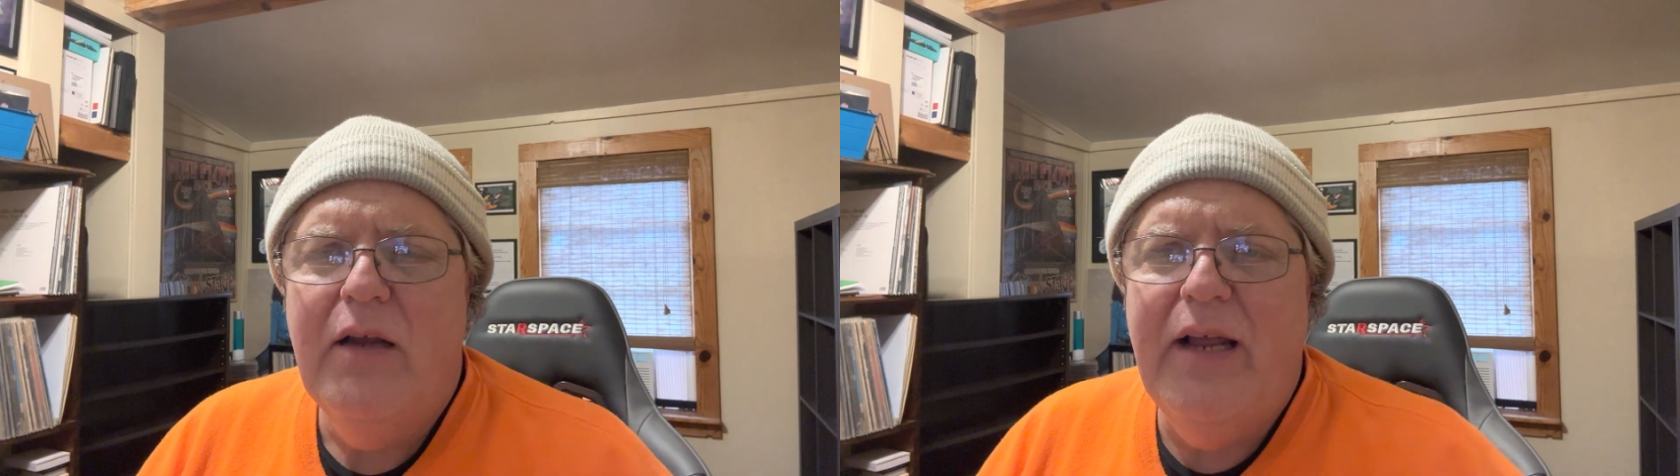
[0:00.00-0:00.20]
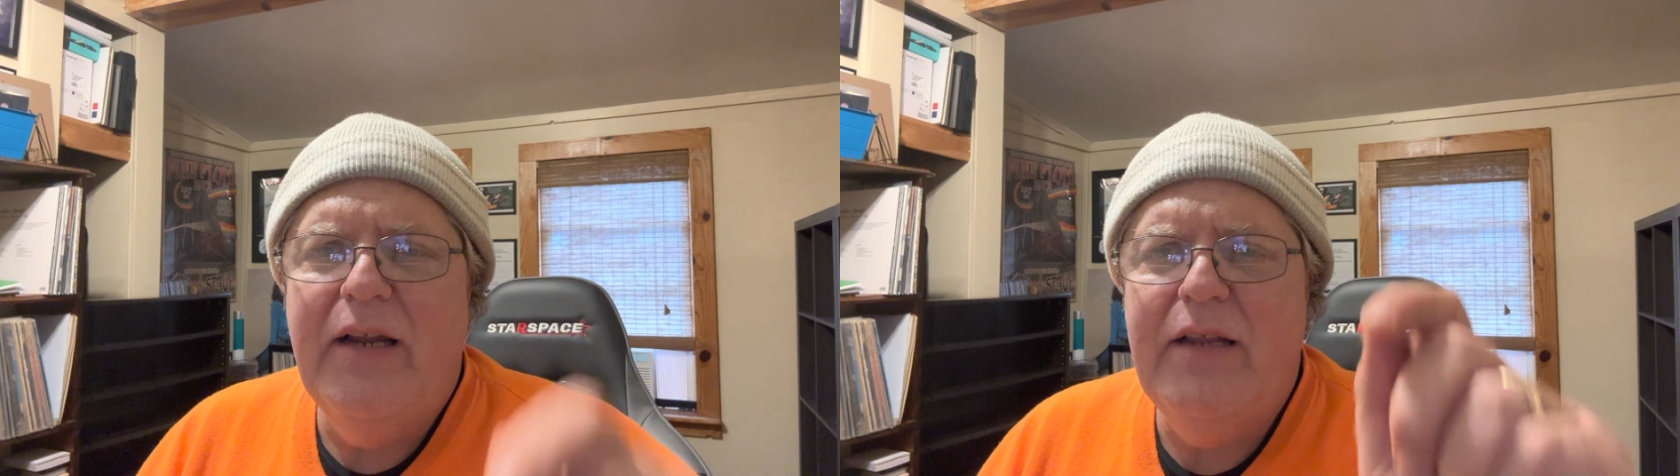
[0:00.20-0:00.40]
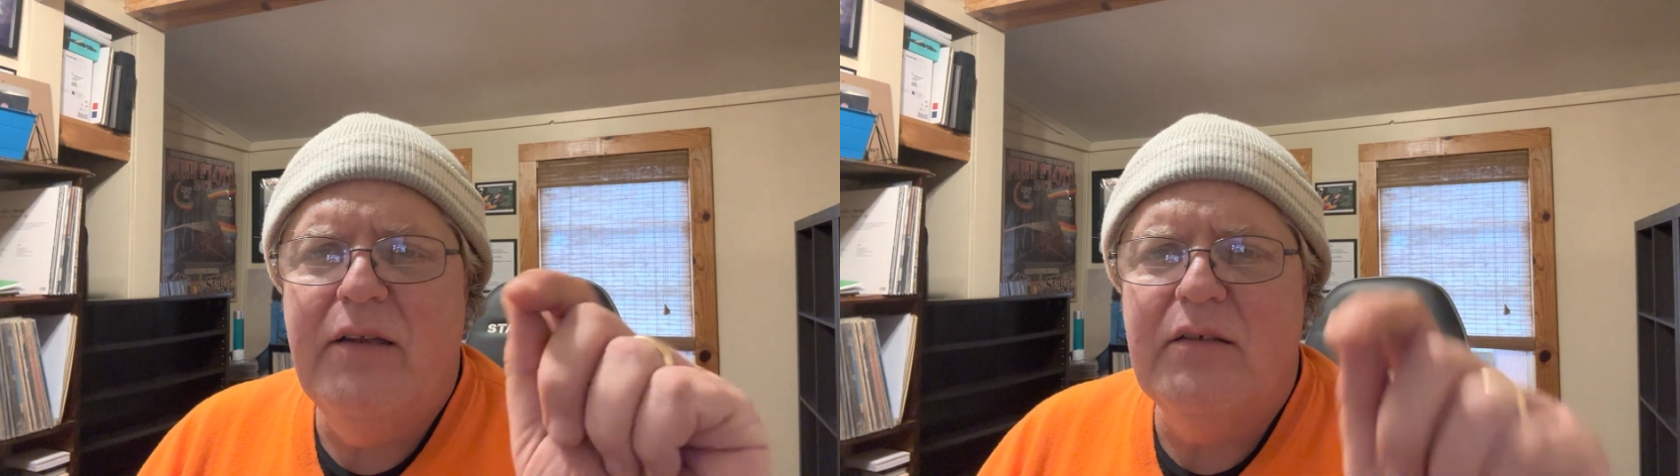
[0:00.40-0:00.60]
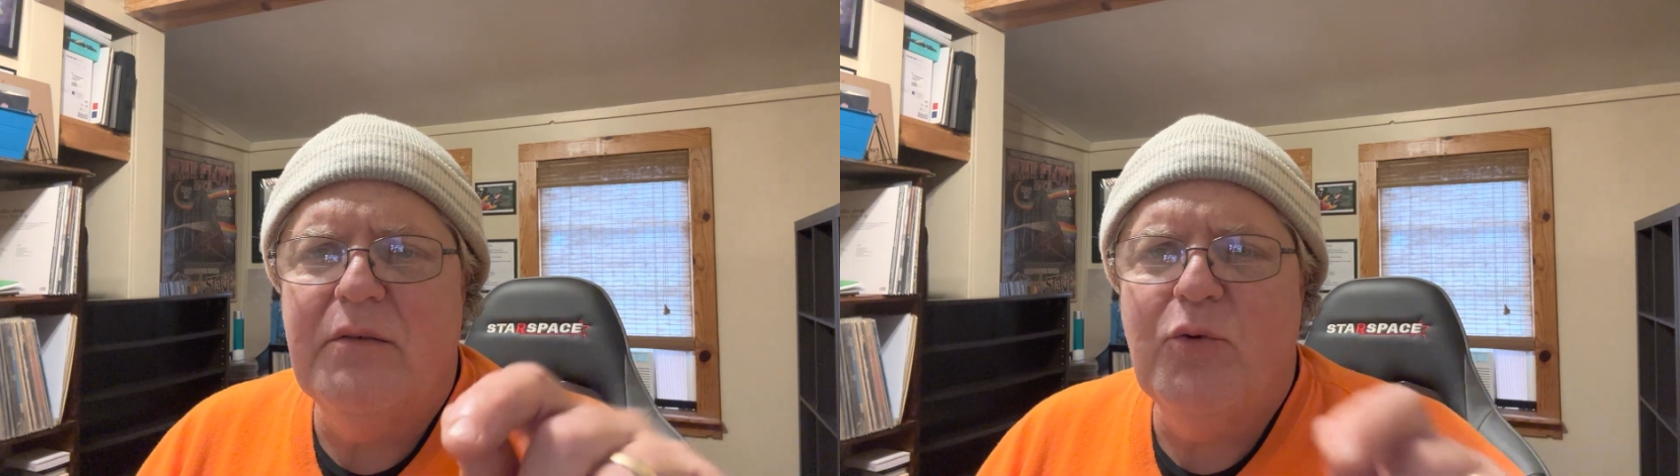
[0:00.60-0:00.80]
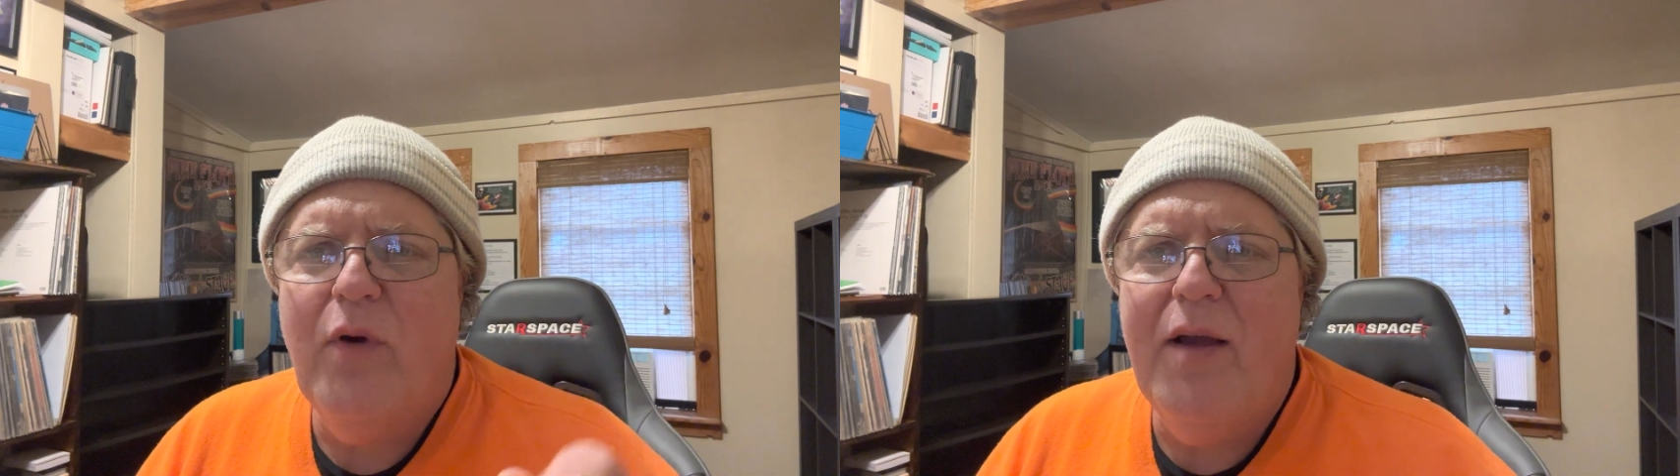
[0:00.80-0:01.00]
and hit the
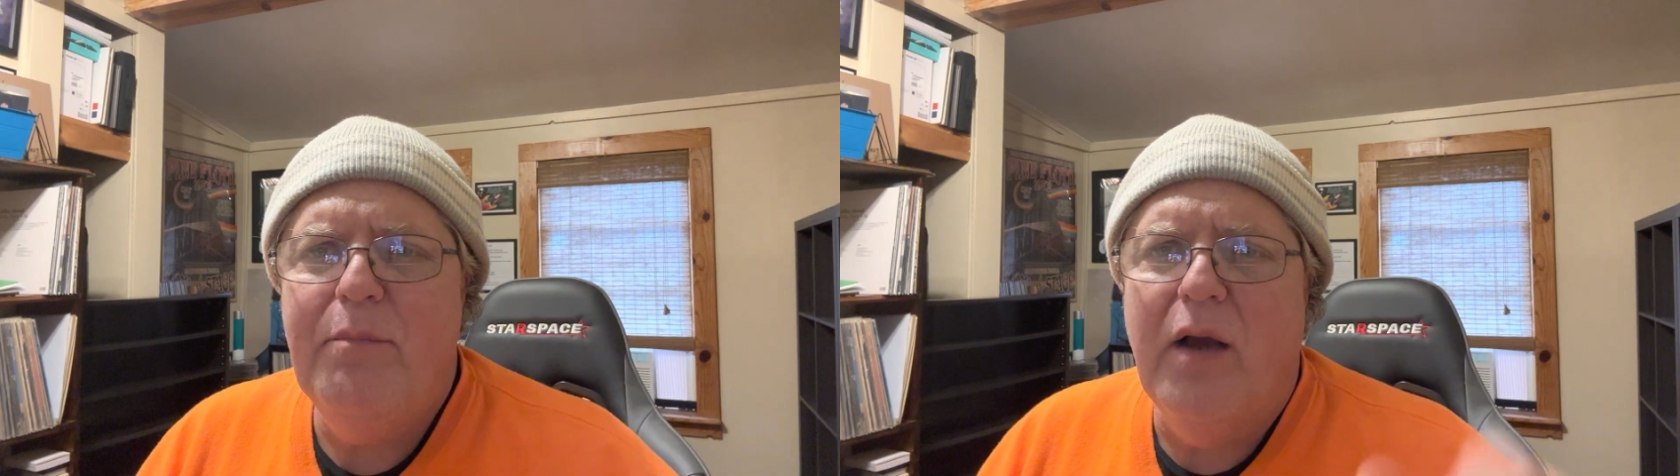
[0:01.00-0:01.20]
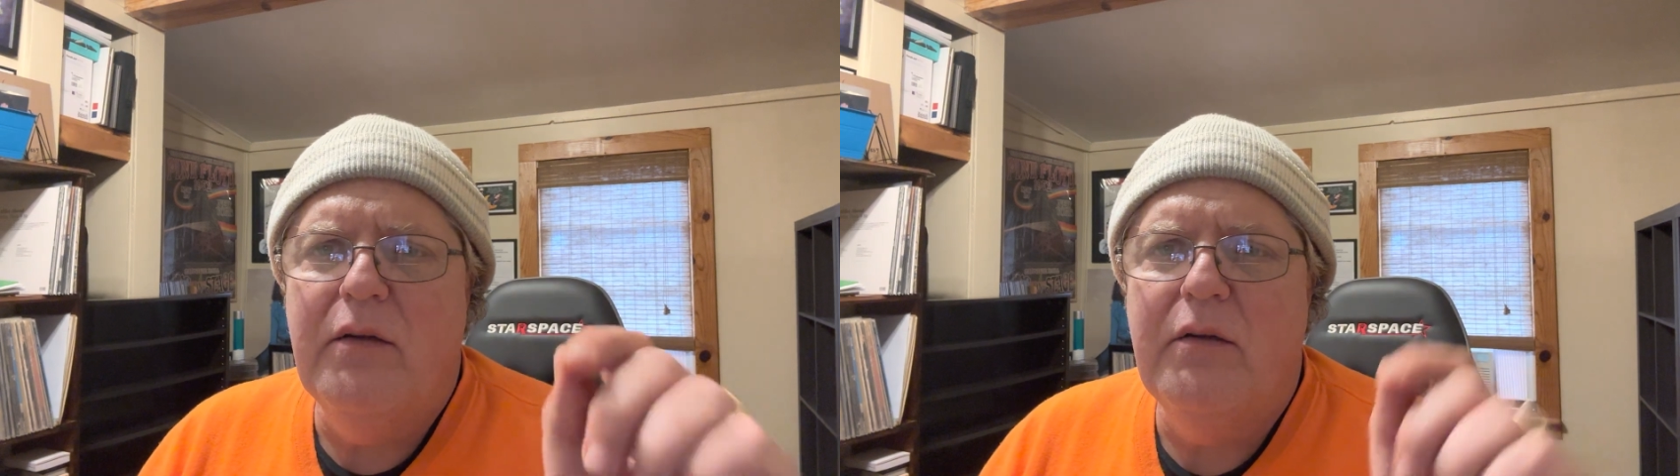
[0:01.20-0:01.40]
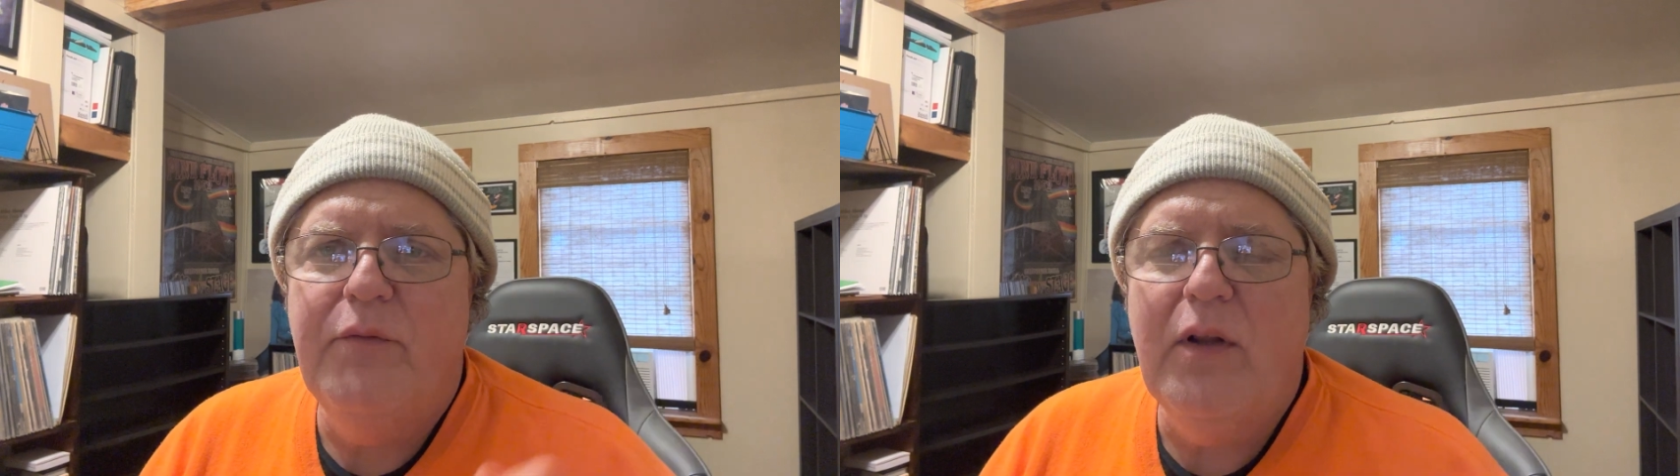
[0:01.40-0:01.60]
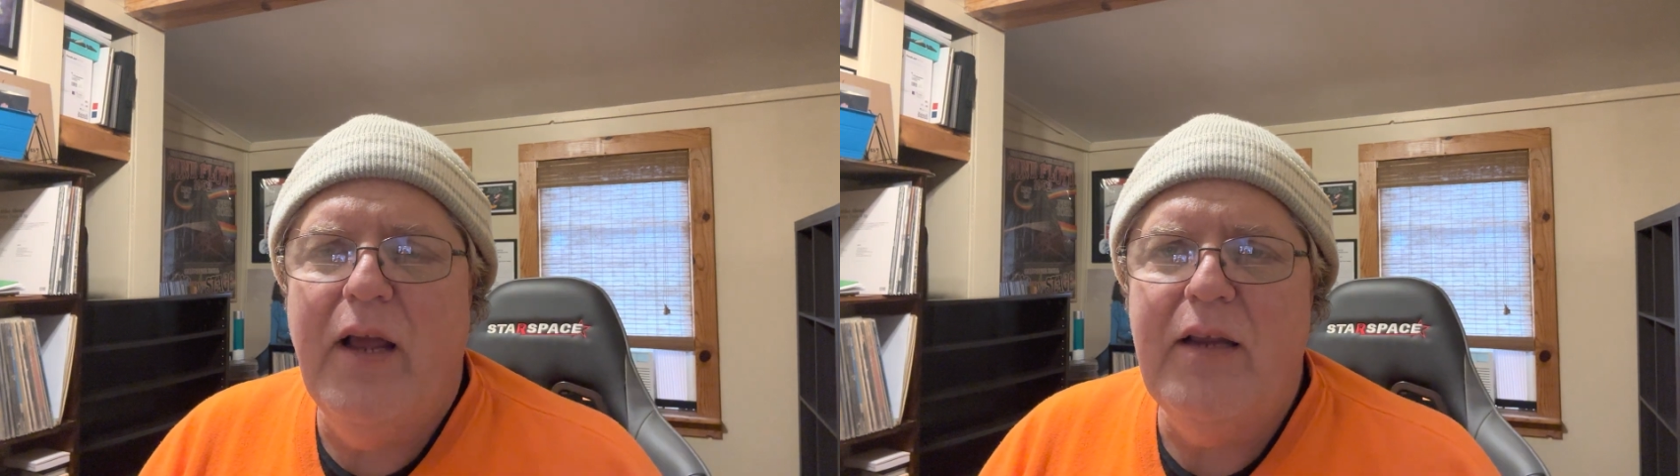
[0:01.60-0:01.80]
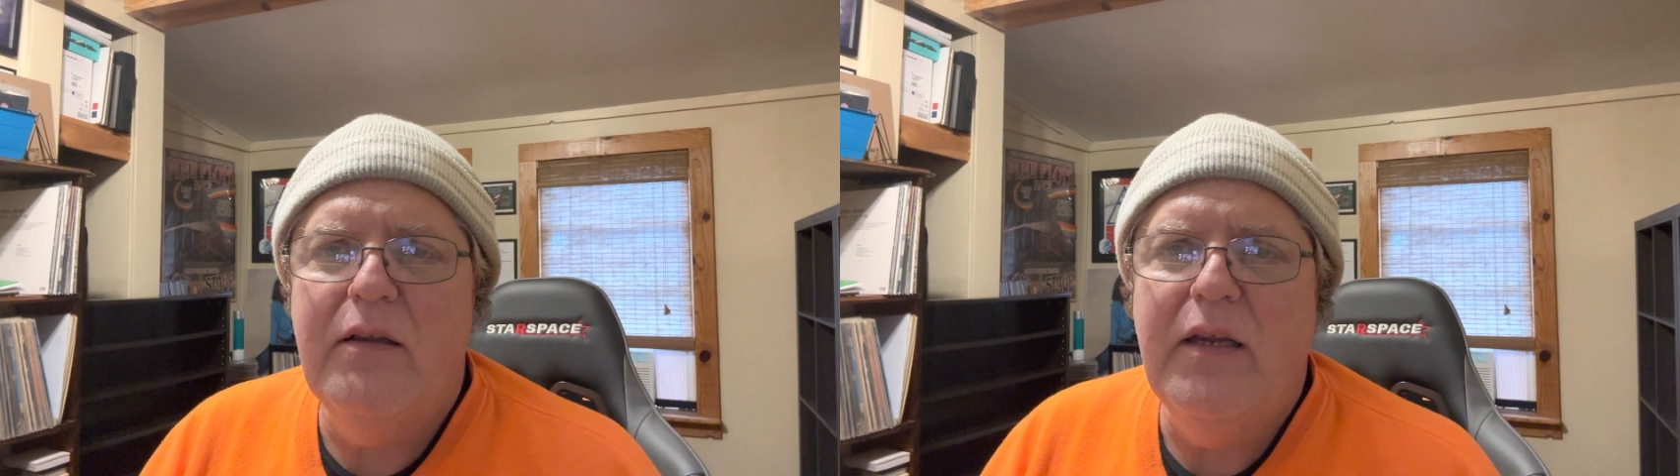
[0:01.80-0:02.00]
subscribe button if you
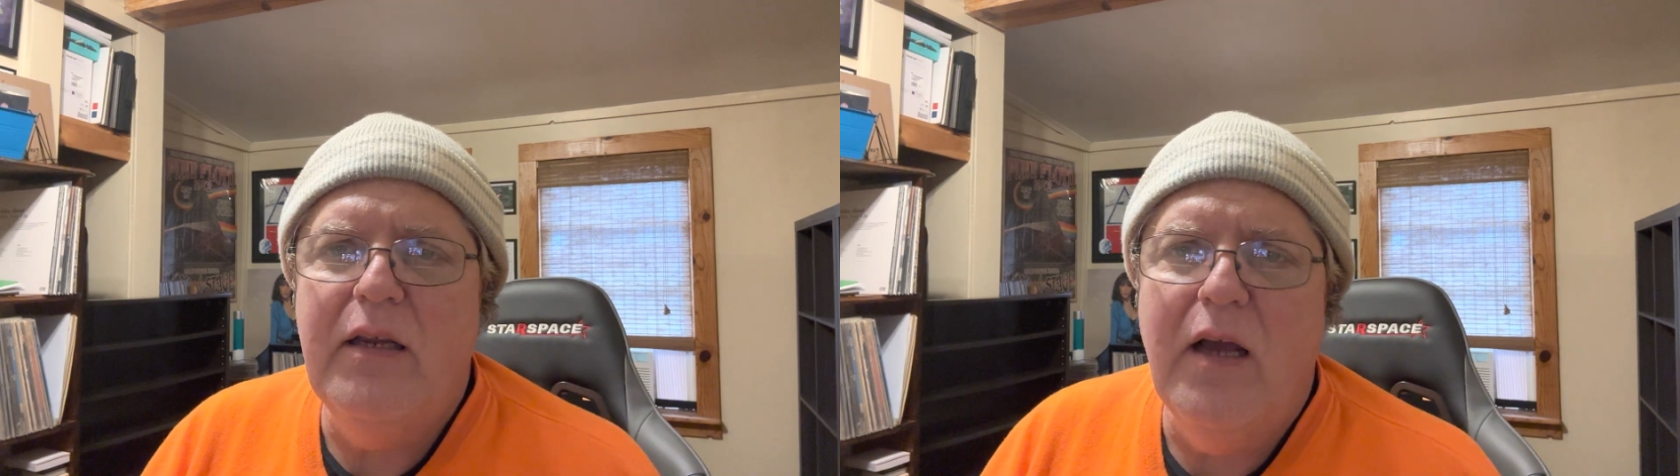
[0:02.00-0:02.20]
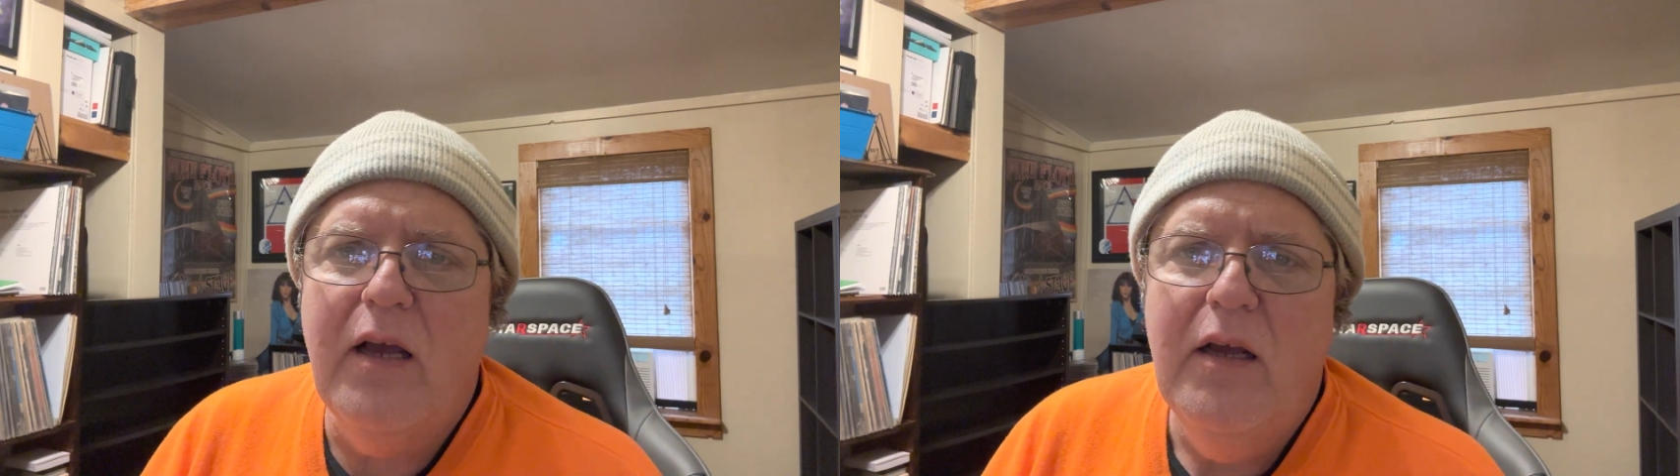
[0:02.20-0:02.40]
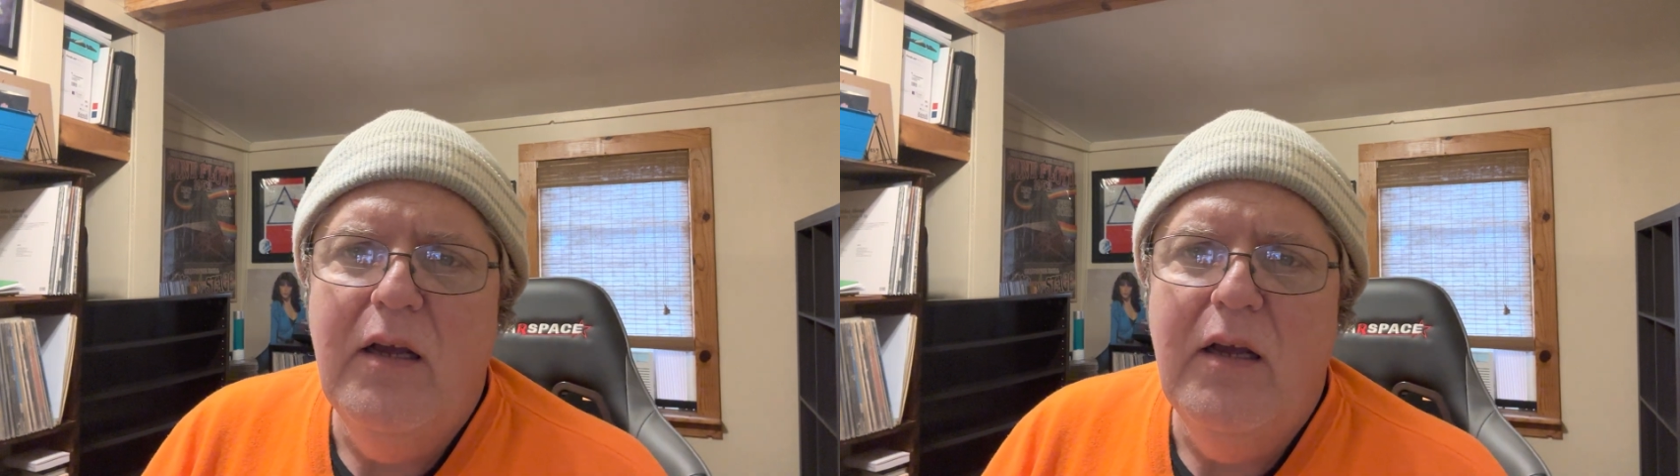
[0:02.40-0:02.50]
like the